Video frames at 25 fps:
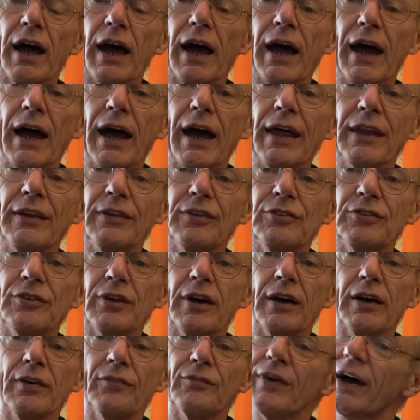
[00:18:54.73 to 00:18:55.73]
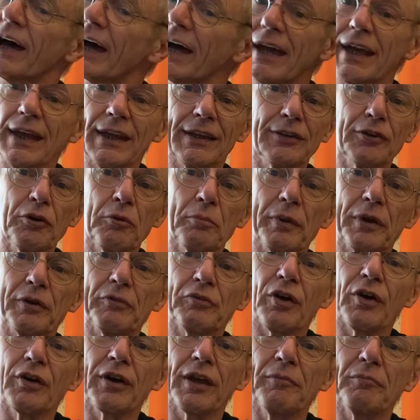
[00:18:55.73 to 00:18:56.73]
and um, hey, you'll be
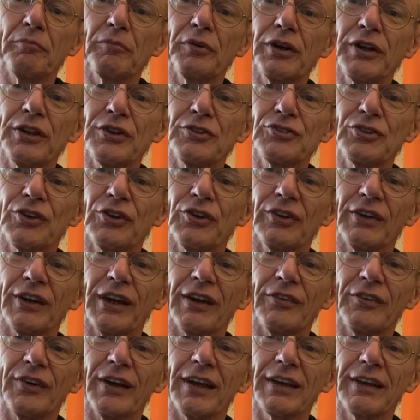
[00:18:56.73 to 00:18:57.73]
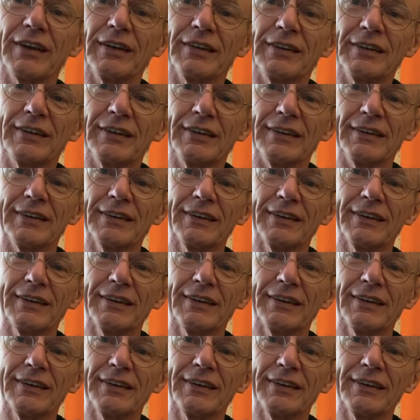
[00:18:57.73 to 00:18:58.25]
rocking pretty soon, I reckon.